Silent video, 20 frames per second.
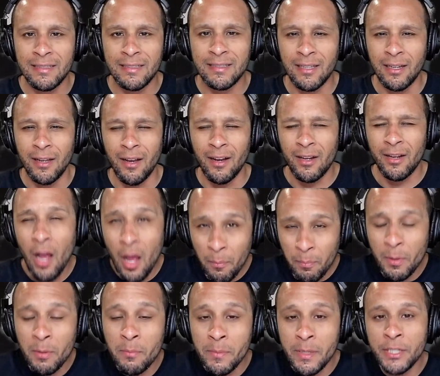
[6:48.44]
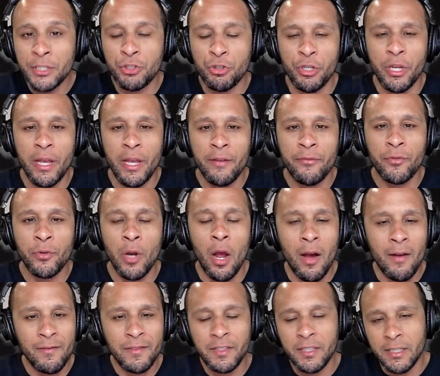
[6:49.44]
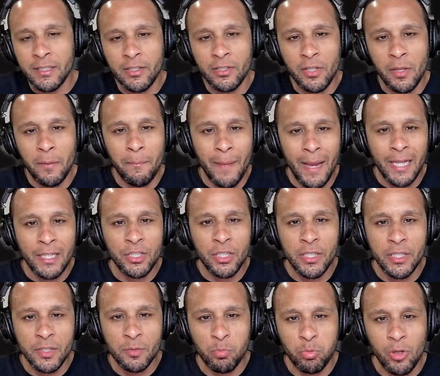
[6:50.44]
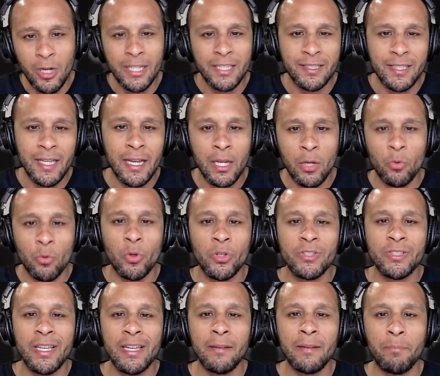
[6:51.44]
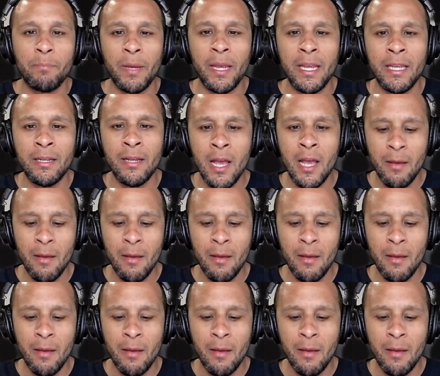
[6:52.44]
A complimentary effort obviously doesn't match his price tag and what he's getting paid,